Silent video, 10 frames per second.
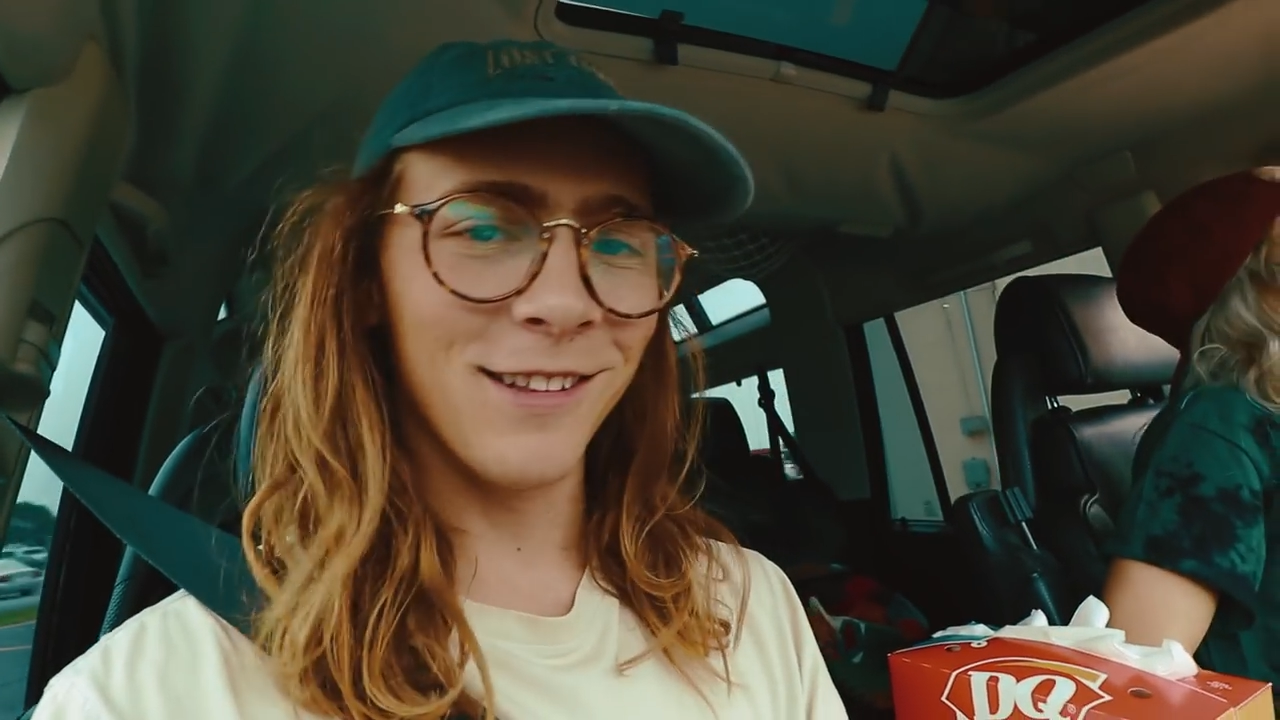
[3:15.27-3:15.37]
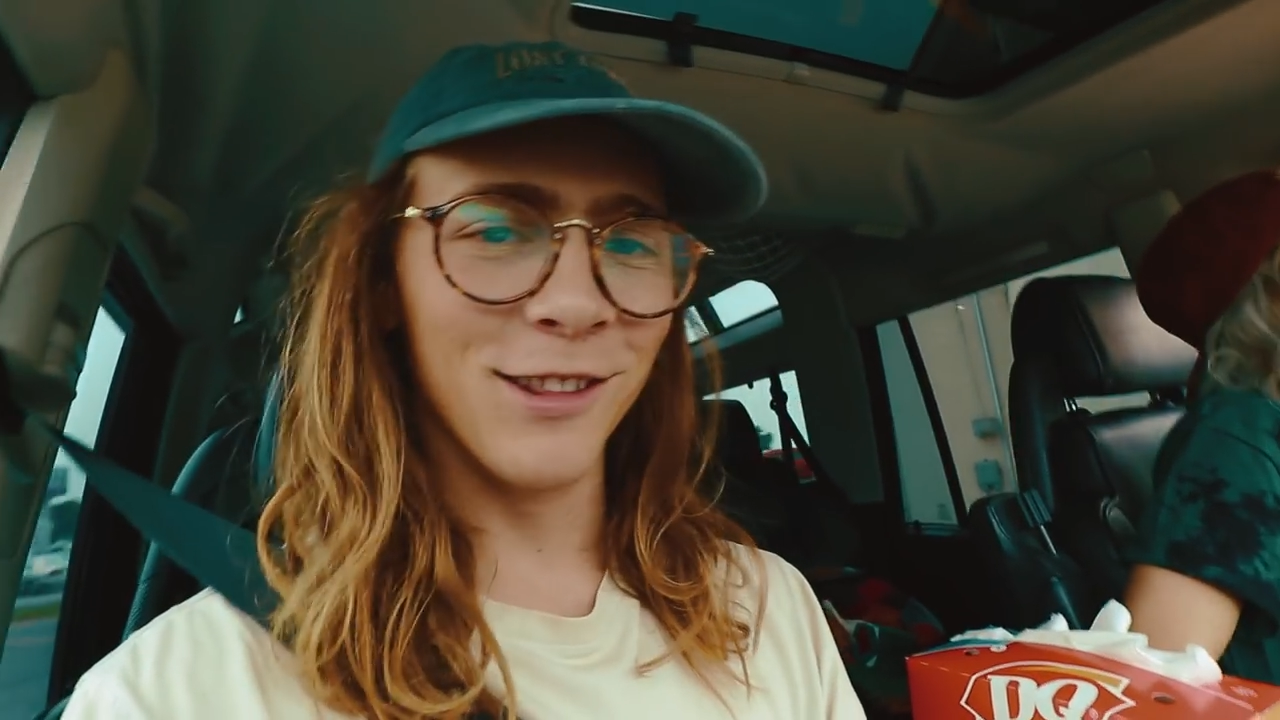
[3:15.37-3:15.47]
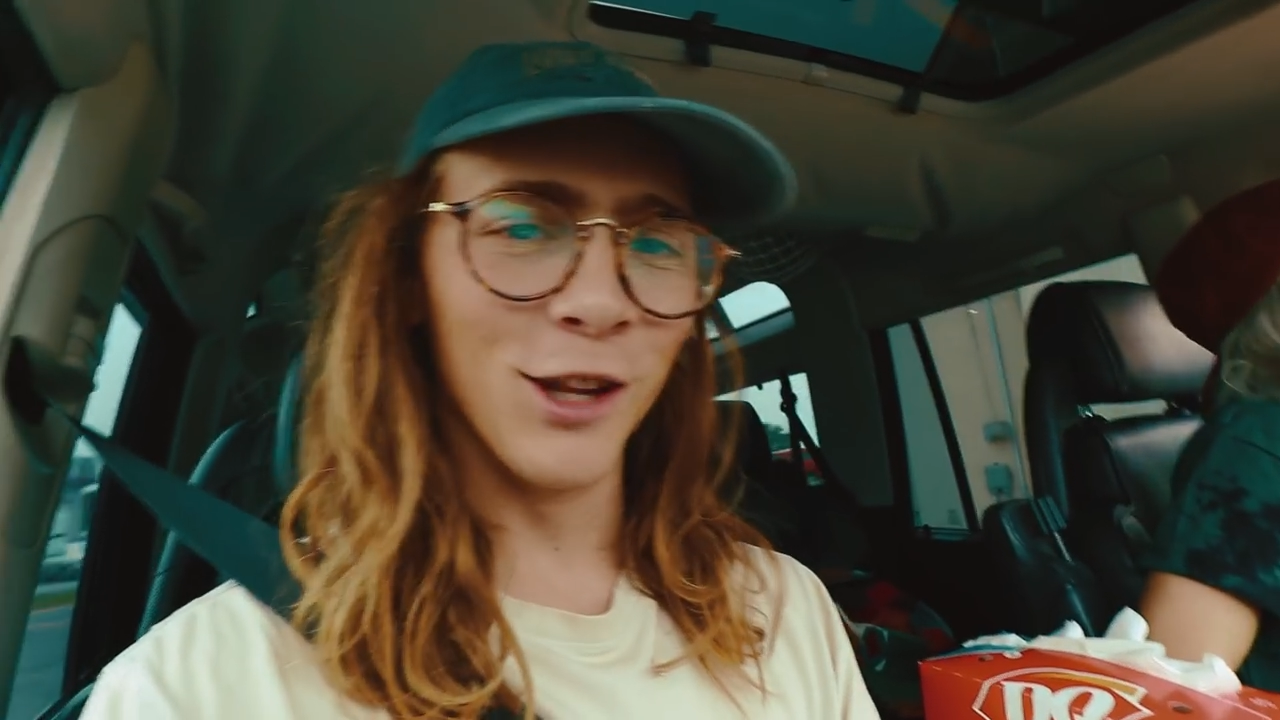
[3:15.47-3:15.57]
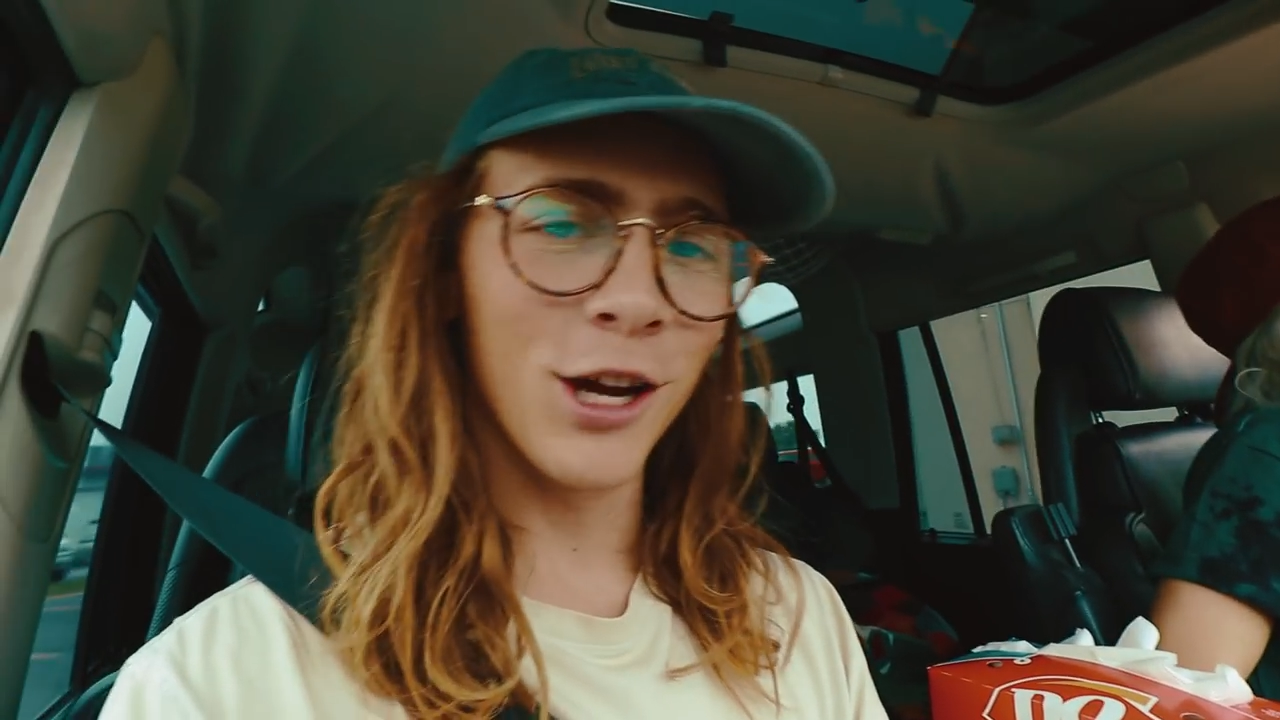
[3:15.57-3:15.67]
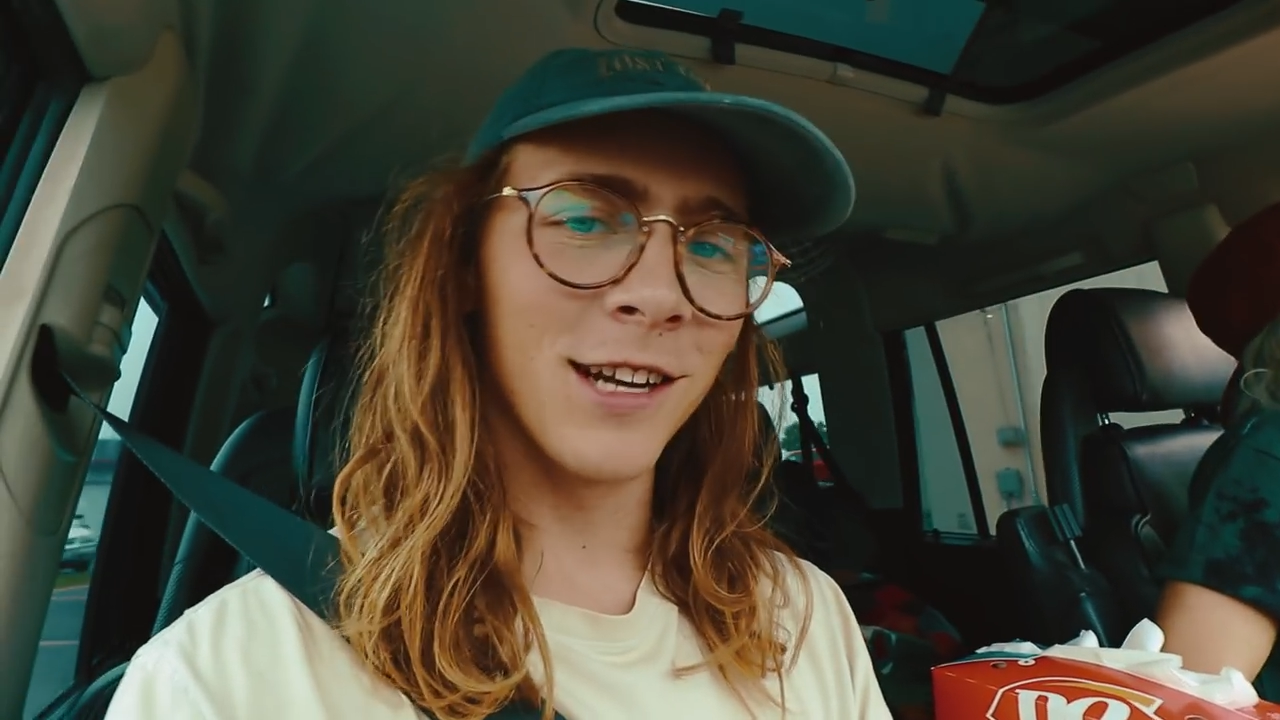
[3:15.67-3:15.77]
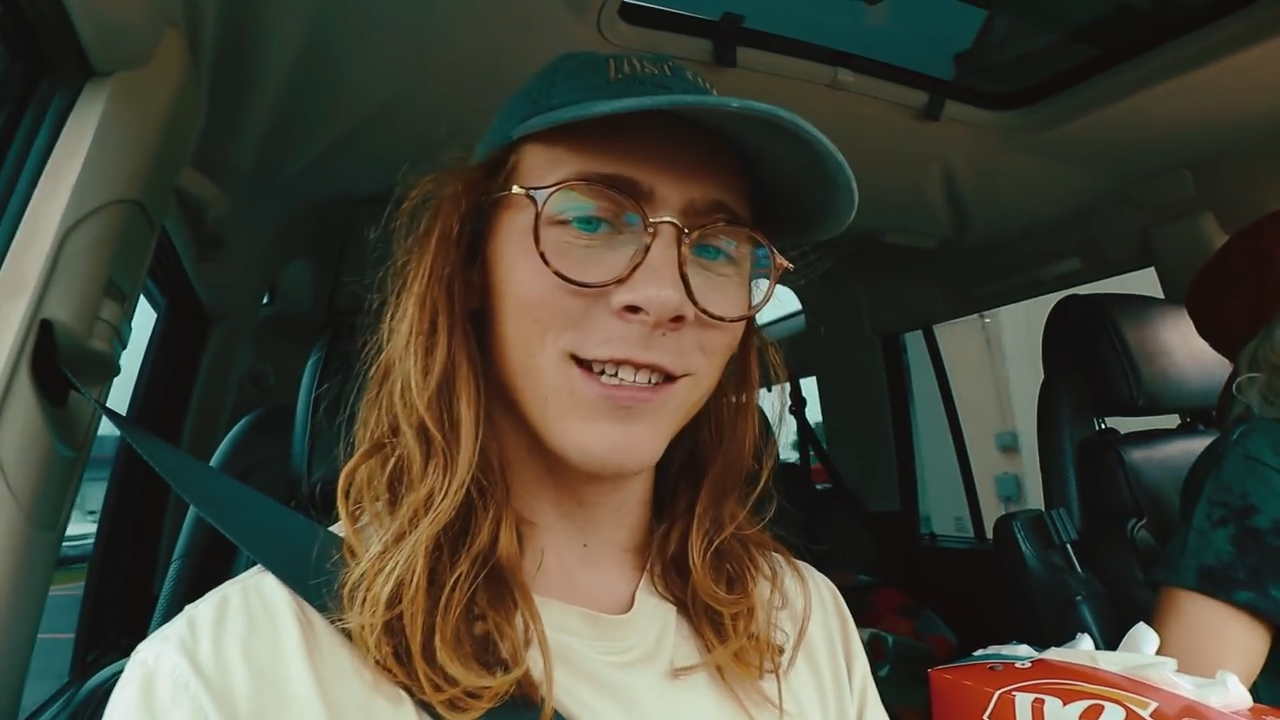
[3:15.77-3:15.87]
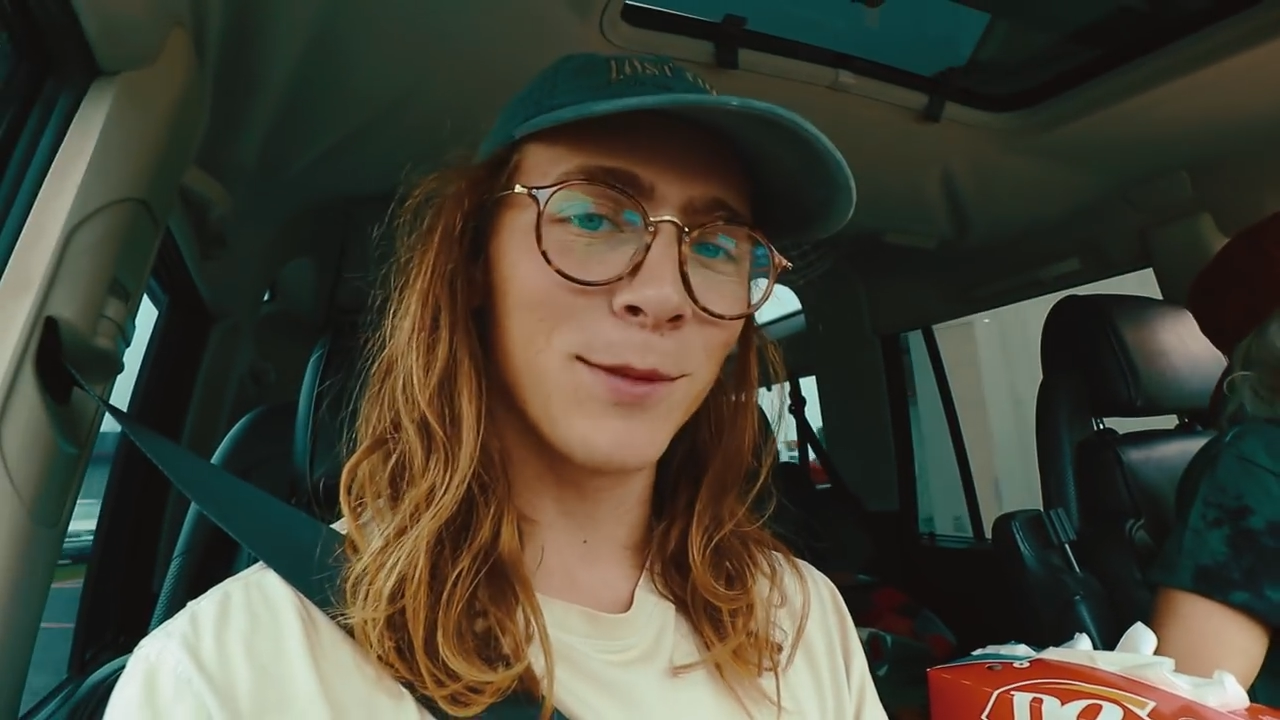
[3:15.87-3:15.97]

looking to